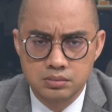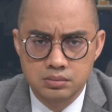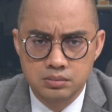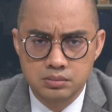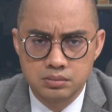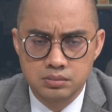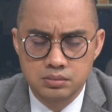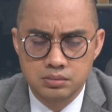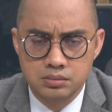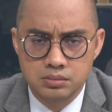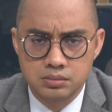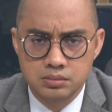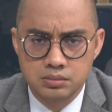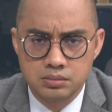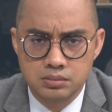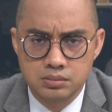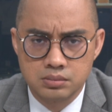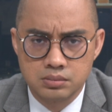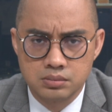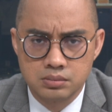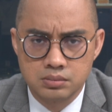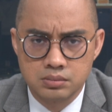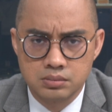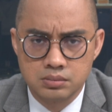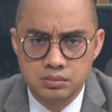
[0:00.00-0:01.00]

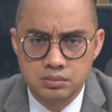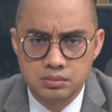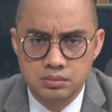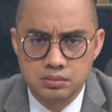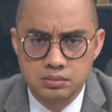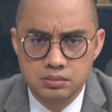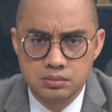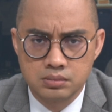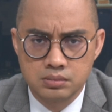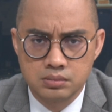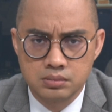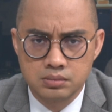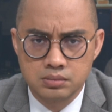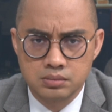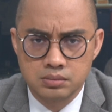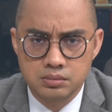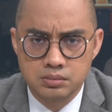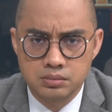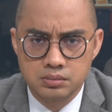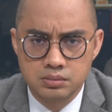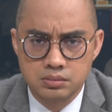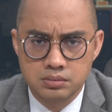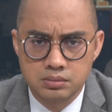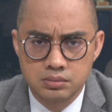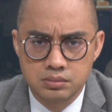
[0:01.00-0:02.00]

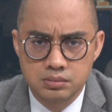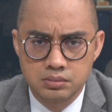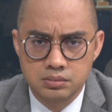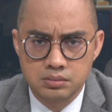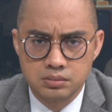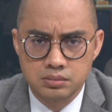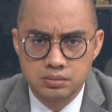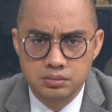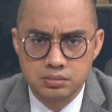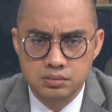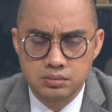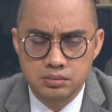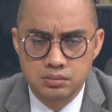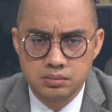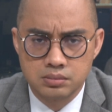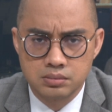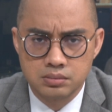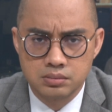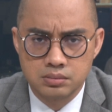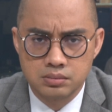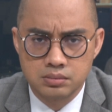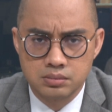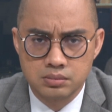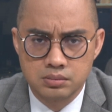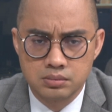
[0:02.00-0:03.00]

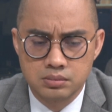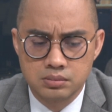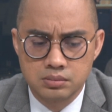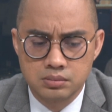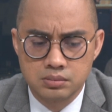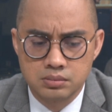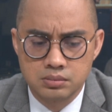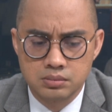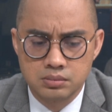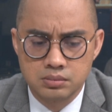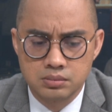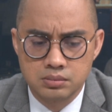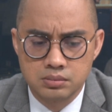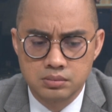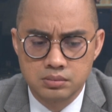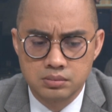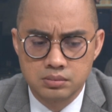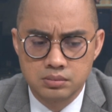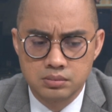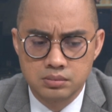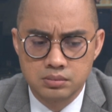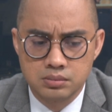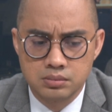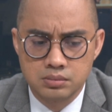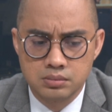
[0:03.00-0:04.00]

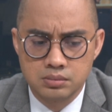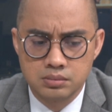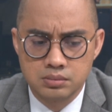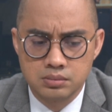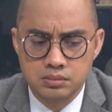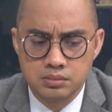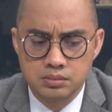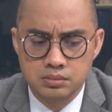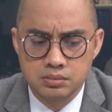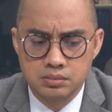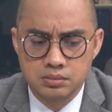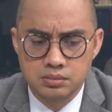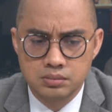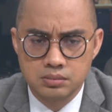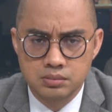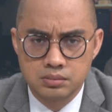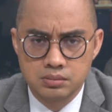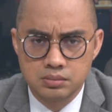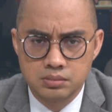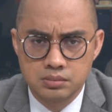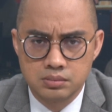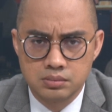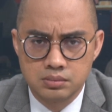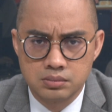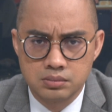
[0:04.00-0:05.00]

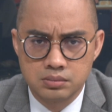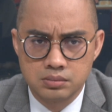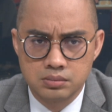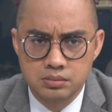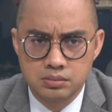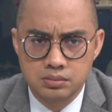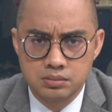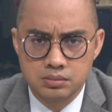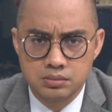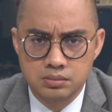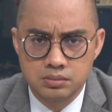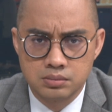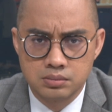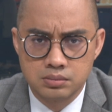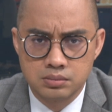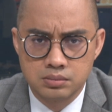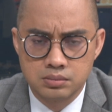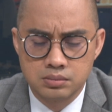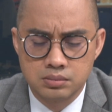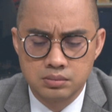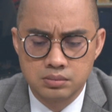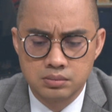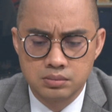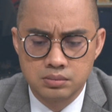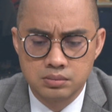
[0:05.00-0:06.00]

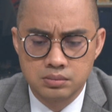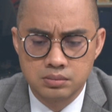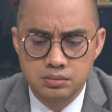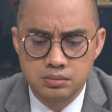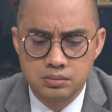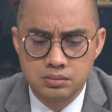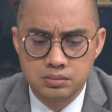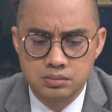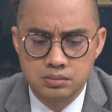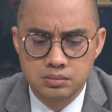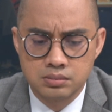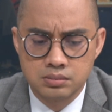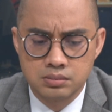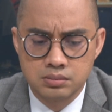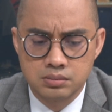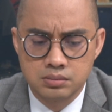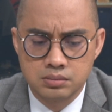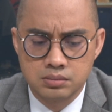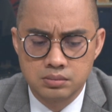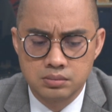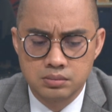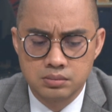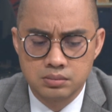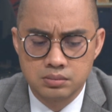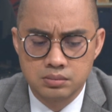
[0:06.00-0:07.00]

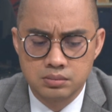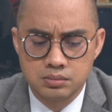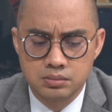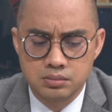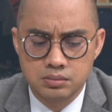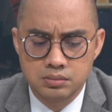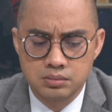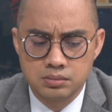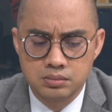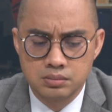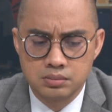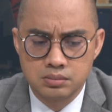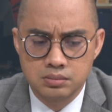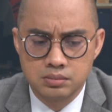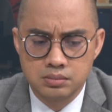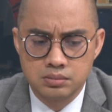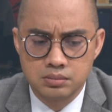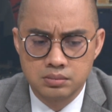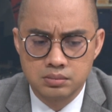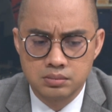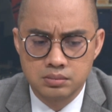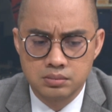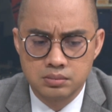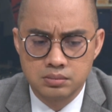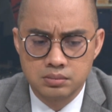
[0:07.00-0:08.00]
No words are spoken by the person on screen.